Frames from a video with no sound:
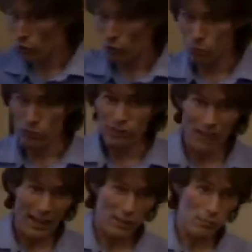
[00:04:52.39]
you call
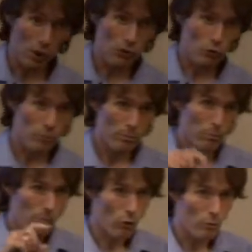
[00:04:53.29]
stage
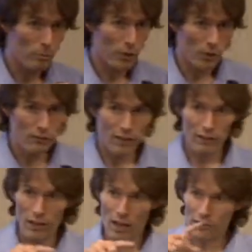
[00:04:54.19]
models because they're